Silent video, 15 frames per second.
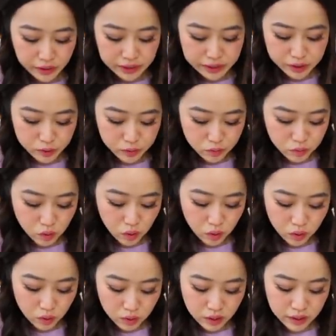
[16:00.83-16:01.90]
going to
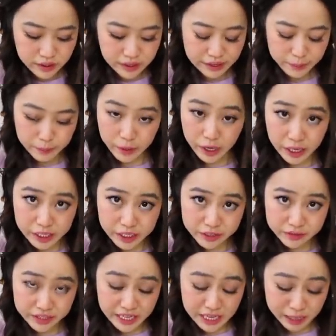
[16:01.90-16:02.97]
roll part
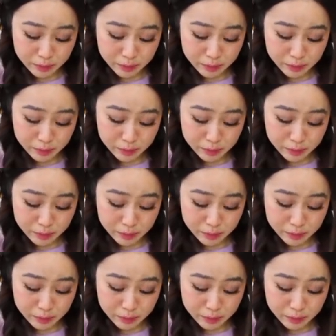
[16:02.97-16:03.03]
of it